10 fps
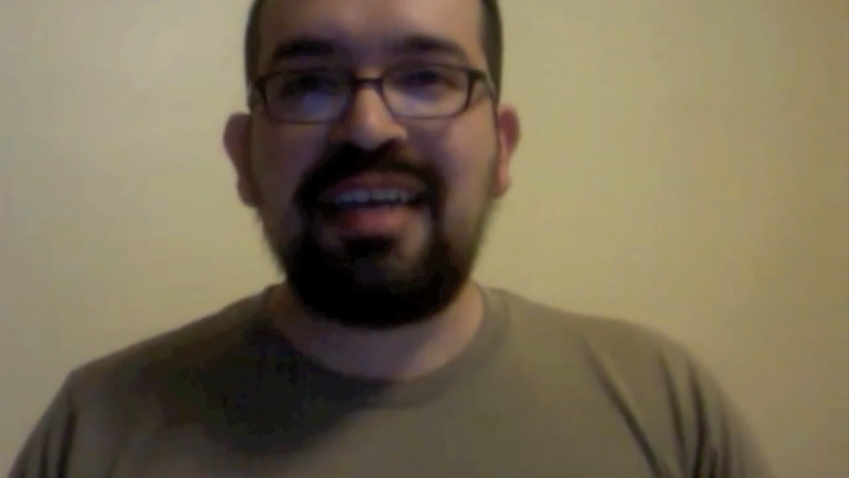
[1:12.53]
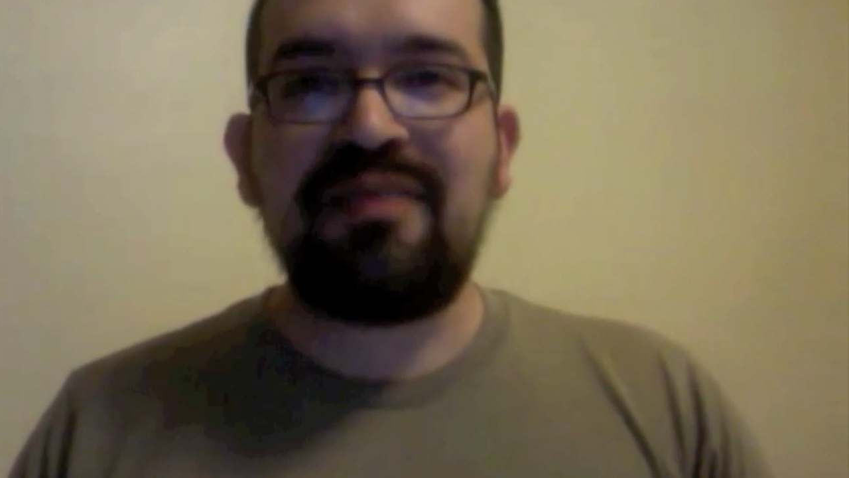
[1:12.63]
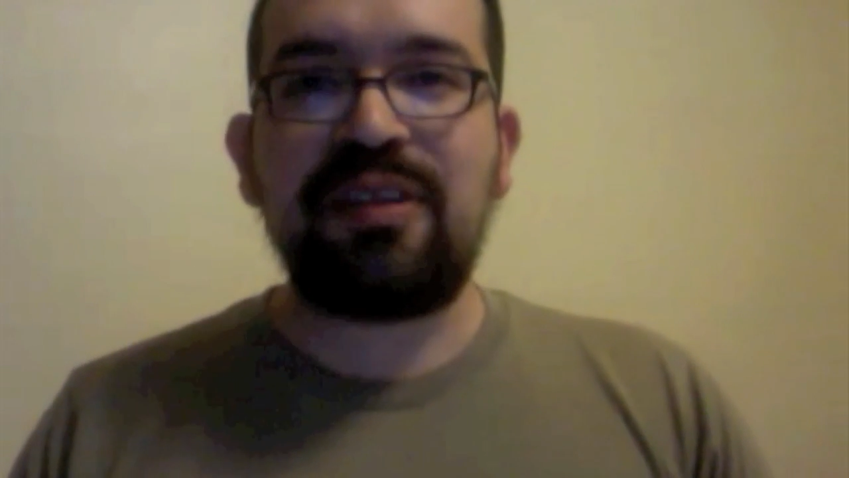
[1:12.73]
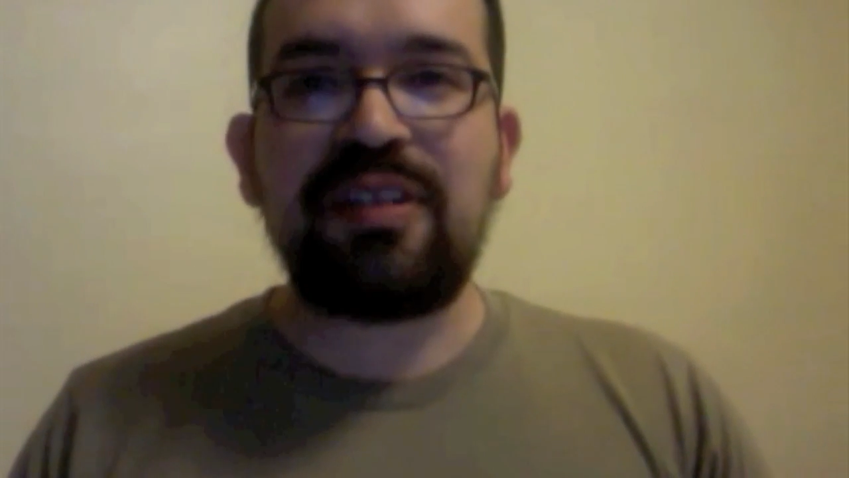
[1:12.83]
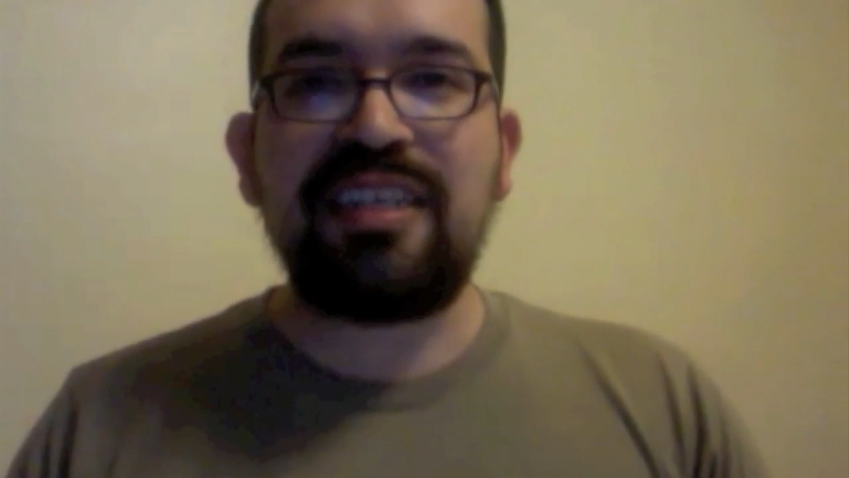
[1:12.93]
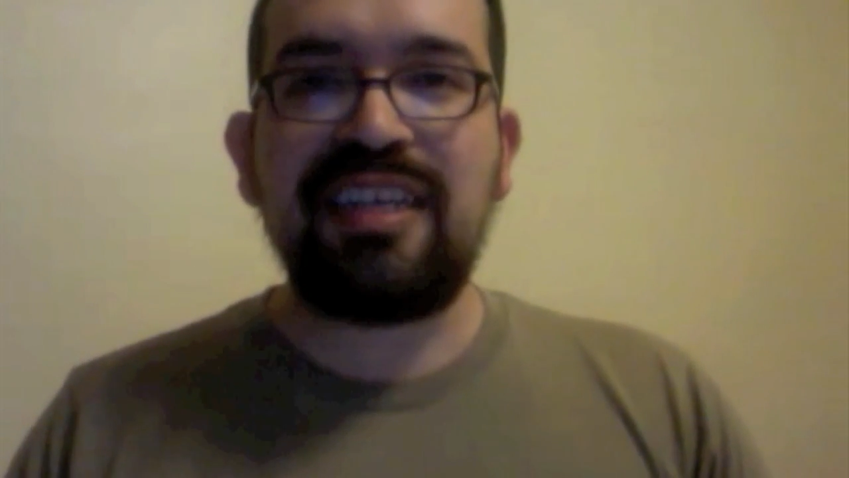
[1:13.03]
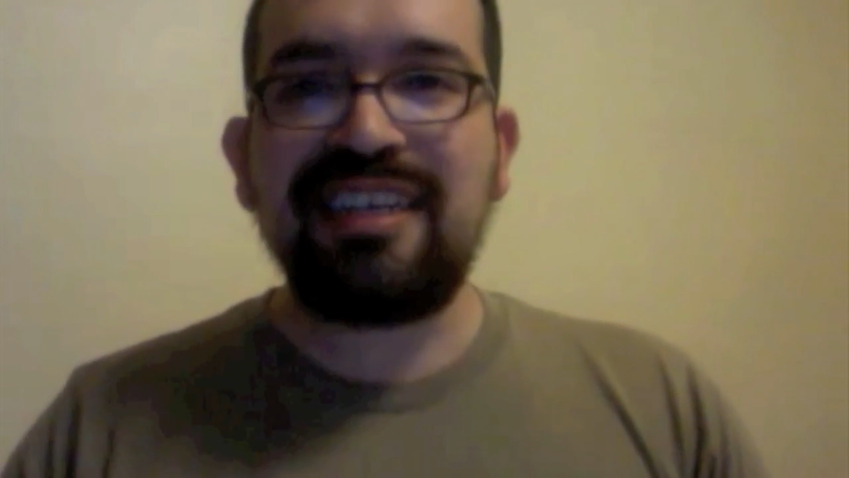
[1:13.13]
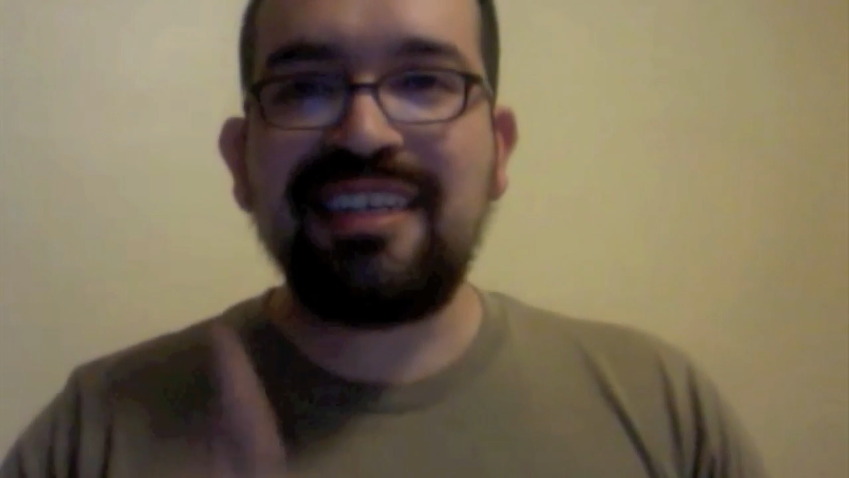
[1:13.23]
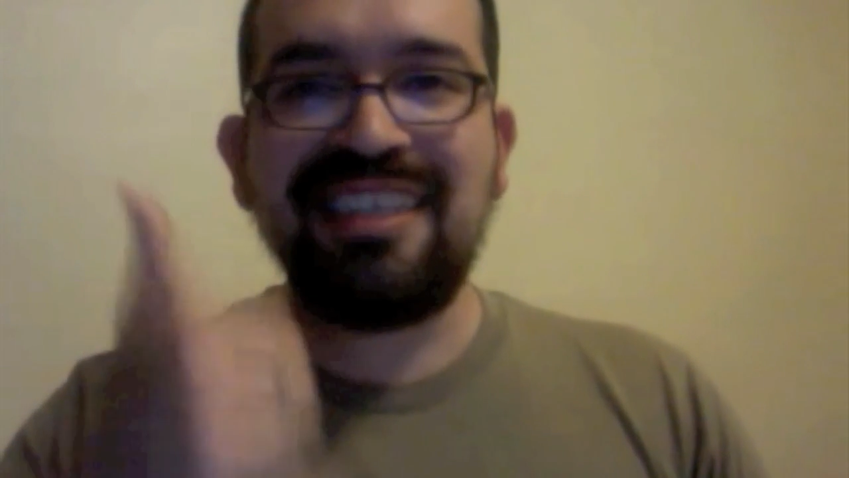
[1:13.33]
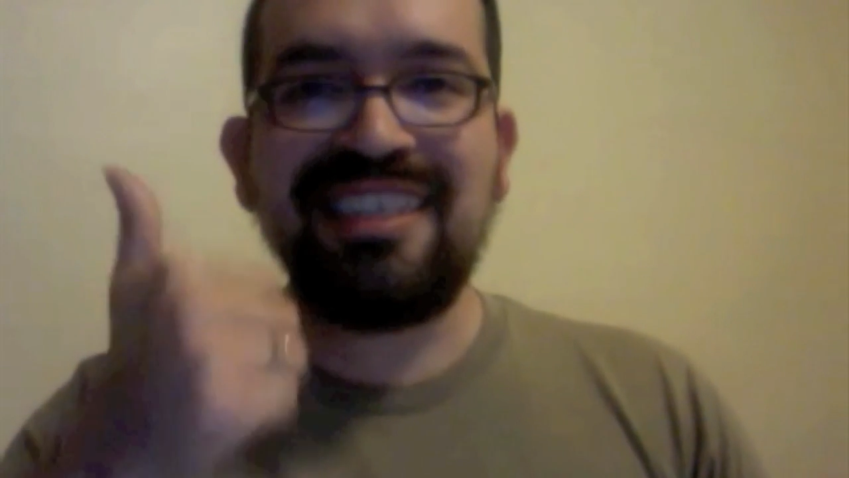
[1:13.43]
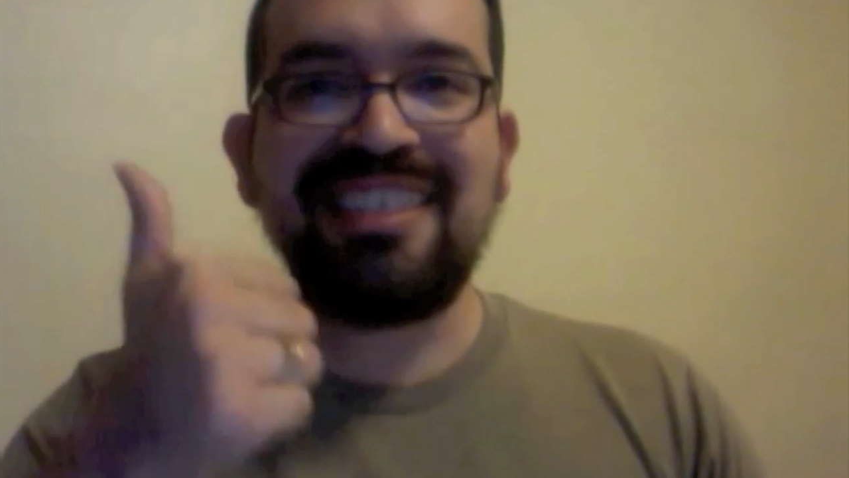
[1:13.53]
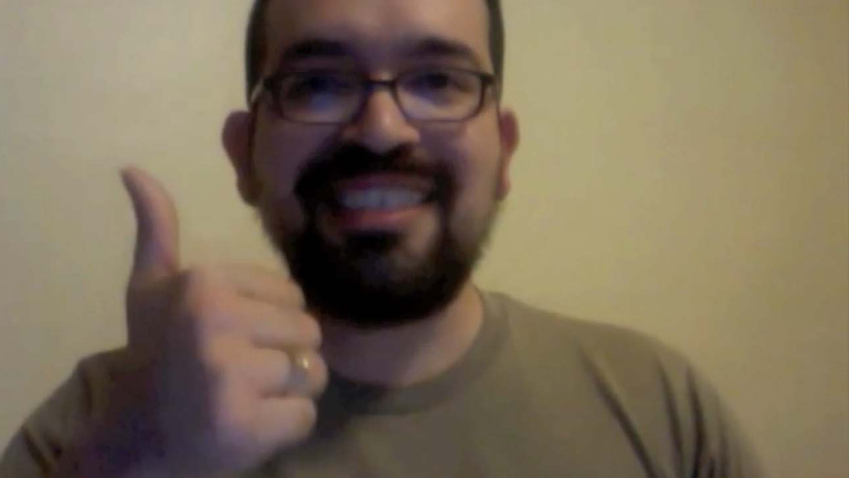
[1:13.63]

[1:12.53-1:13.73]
Have a good day.